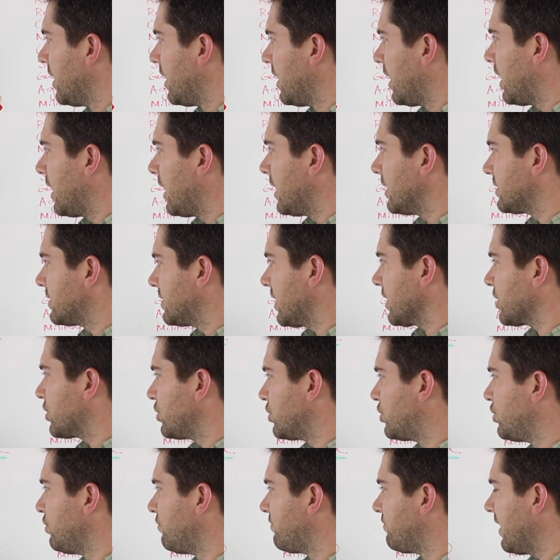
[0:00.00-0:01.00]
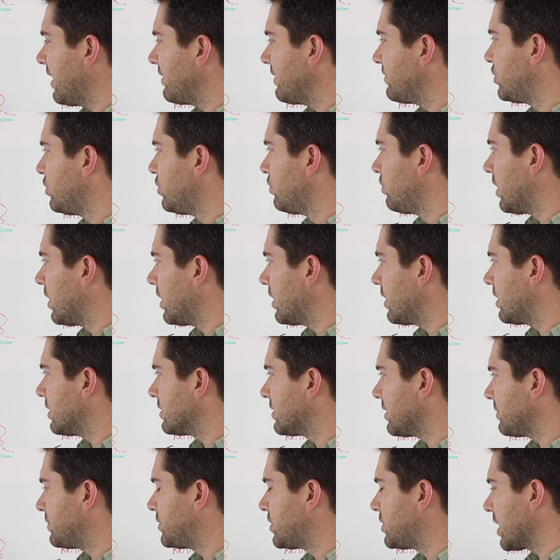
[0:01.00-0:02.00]
Uh, section 2521,
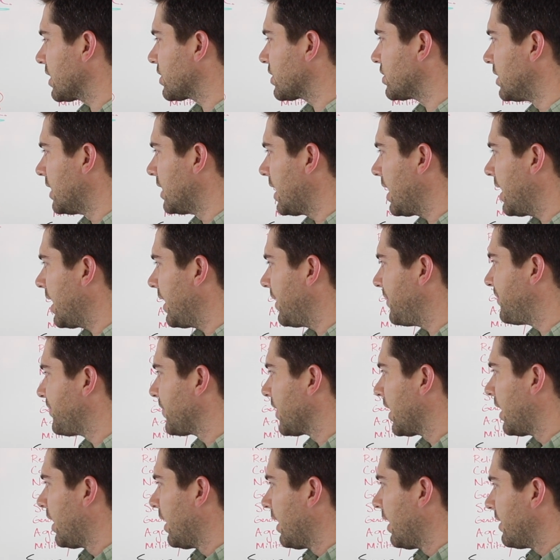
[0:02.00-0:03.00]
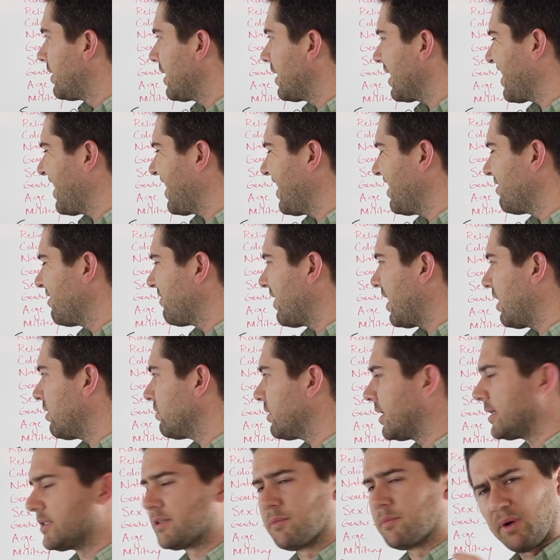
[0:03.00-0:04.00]
subsection A, that kind of
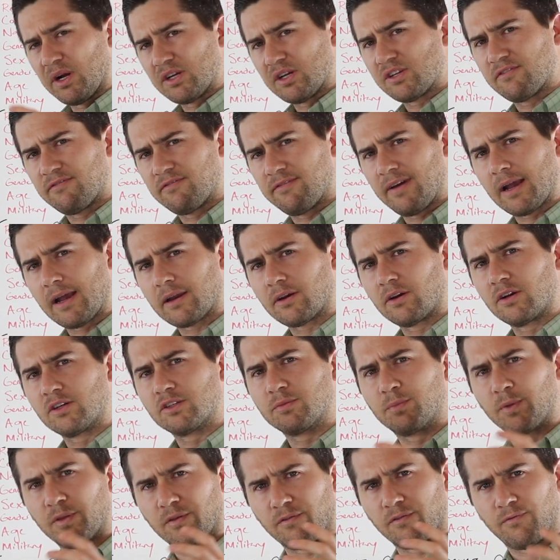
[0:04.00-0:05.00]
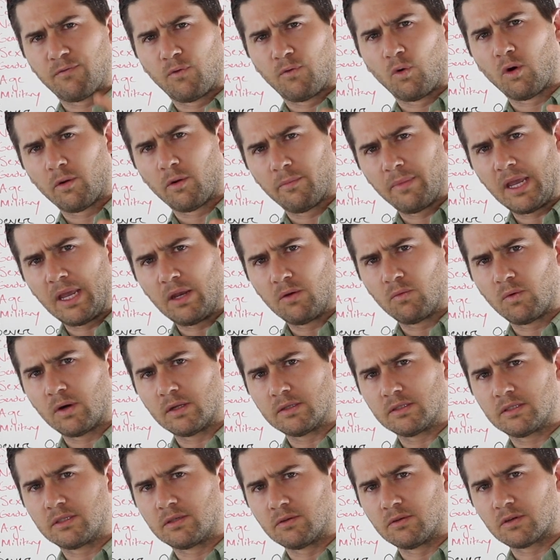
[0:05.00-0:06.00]
outlines a bunch of factors, but the four main
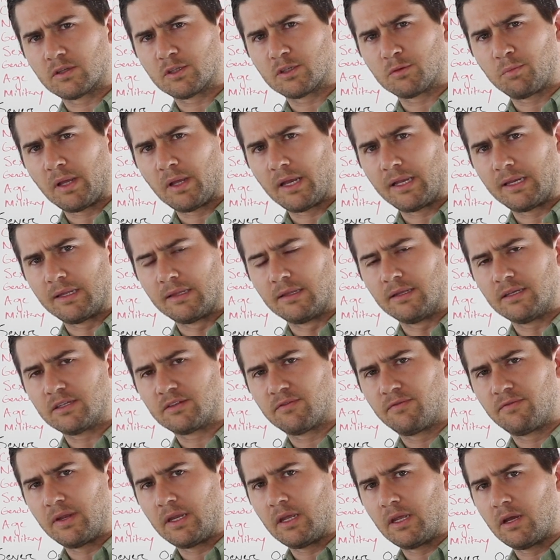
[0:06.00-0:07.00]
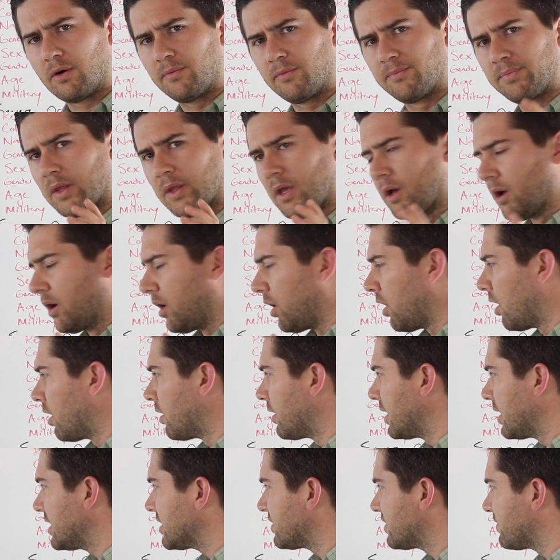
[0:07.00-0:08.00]
ones to explain in this video
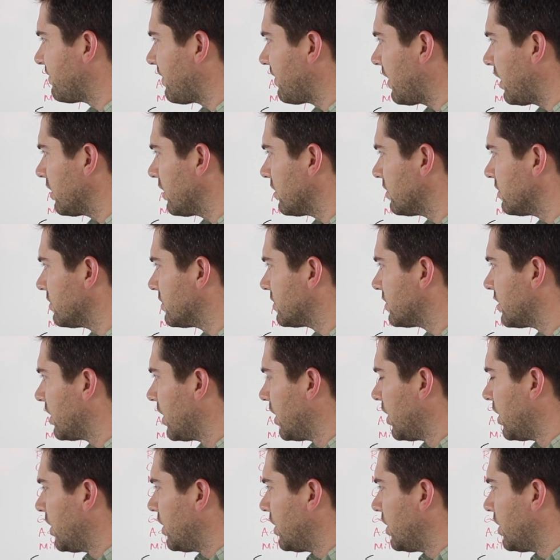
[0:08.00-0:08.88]
are as follows.